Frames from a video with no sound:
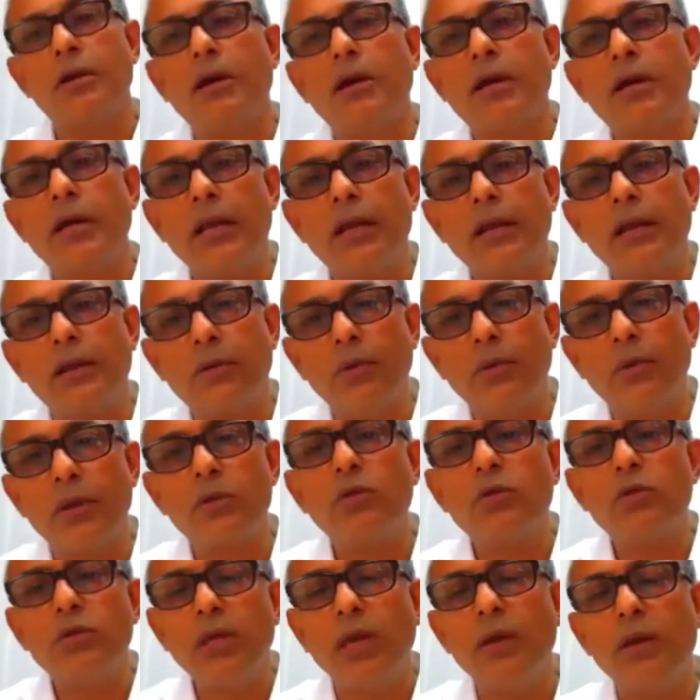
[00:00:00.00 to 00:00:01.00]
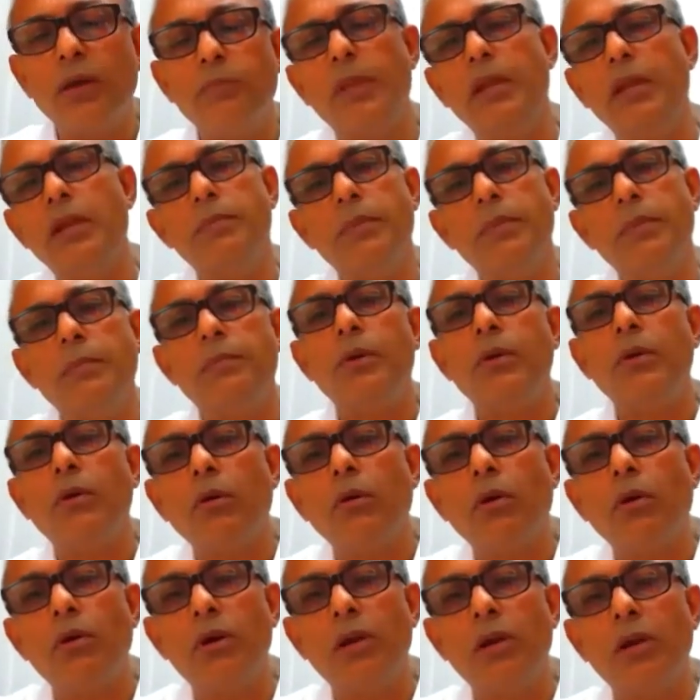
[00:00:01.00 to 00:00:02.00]
a correct way. So there are many people who
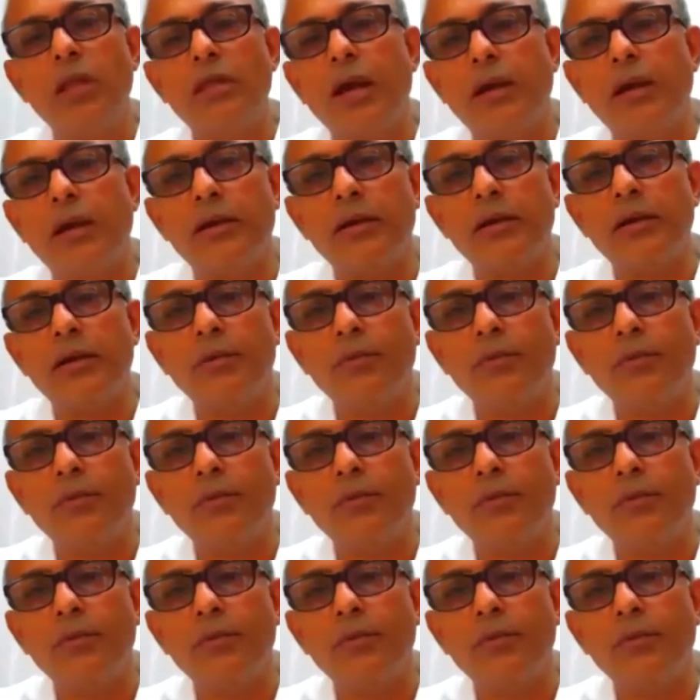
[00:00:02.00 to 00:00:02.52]
got disheartened.